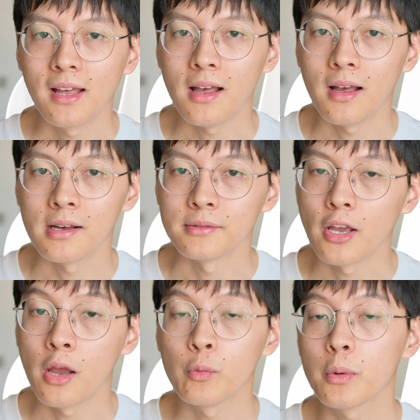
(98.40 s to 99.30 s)

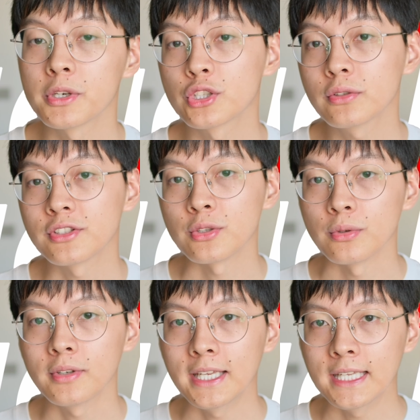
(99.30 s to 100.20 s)
And what we should
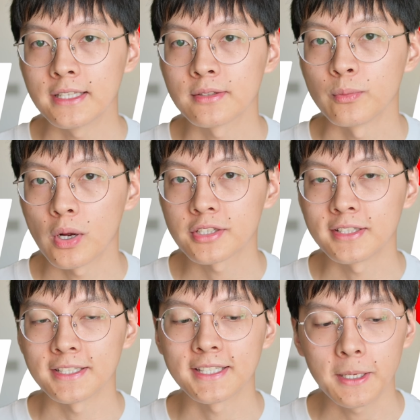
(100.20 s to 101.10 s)
do is watch
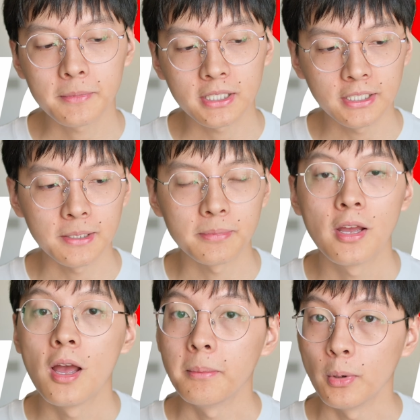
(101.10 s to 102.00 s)
the same clip
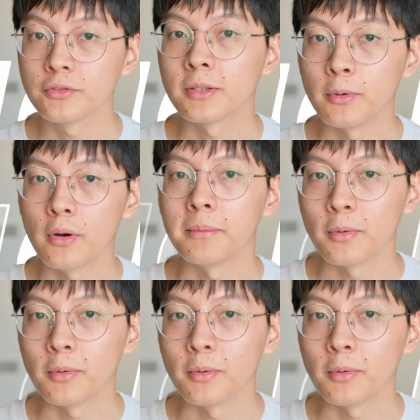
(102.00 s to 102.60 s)
multiple